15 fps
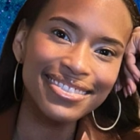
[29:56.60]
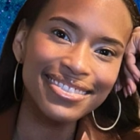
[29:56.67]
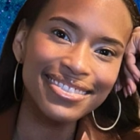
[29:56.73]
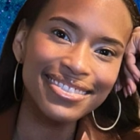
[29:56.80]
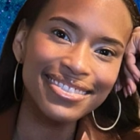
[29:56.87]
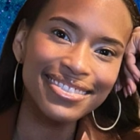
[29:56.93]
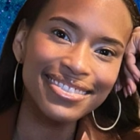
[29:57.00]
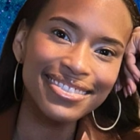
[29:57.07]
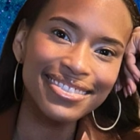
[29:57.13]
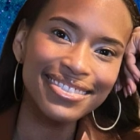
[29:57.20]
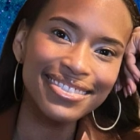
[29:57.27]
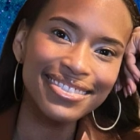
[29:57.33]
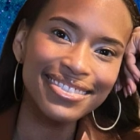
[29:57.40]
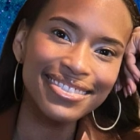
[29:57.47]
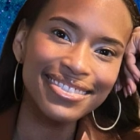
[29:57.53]

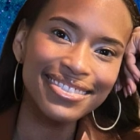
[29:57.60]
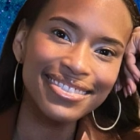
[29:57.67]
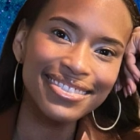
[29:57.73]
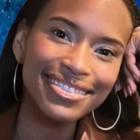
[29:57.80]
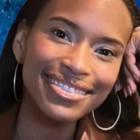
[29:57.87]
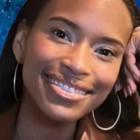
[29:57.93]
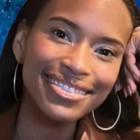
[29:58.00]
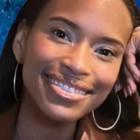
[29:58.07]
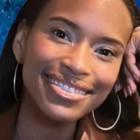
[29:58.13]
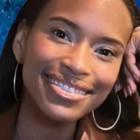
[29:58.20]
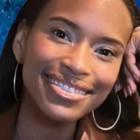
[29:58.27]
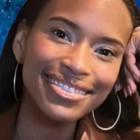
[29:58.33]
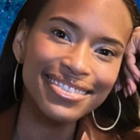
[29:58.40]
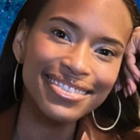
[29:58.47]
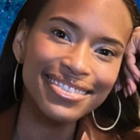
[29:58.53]

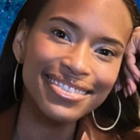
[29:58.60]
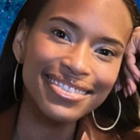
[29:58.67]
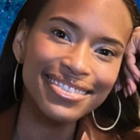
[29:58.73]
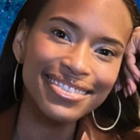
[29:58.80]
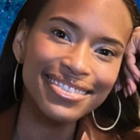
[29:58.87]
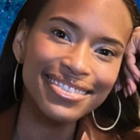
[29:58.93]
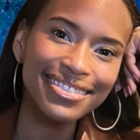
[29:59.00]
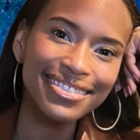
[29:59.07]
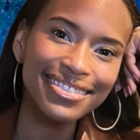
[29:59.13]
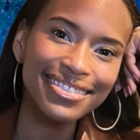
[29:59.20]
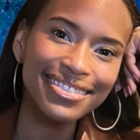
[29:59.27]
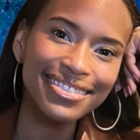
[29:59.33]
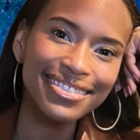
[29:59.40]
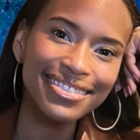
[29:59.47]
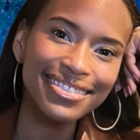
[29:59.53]

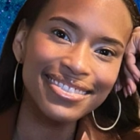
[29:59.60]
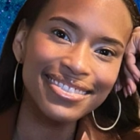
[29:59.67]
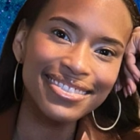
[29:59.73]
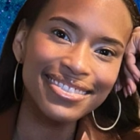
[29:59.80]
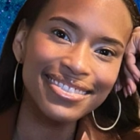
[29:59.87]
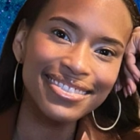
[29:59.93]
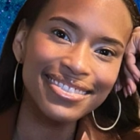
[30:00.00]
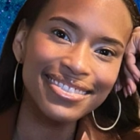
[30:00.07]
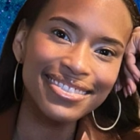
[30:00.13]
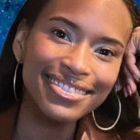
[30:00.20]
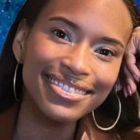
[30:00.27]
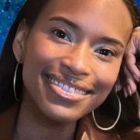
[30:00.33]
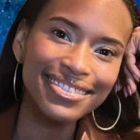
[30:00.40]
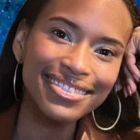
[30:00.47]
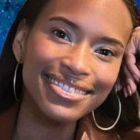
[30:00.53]

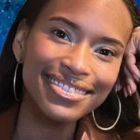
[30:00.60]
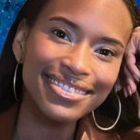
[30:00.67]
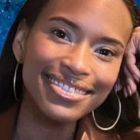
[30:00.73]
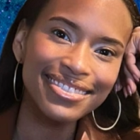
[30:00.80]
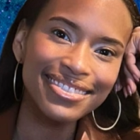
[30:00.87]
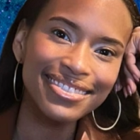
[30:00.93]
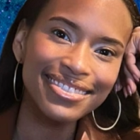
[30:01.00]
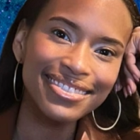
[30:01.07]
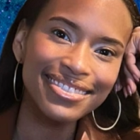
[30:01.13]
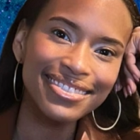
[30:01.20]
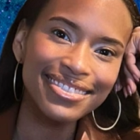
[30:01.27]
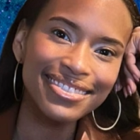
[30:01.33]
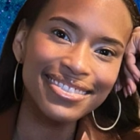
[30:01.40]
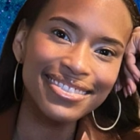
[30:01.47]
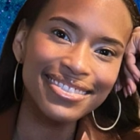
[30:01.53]

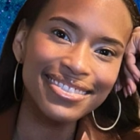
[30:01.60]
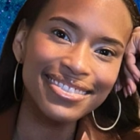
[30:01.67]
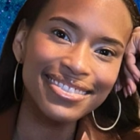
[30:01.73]
[no speech]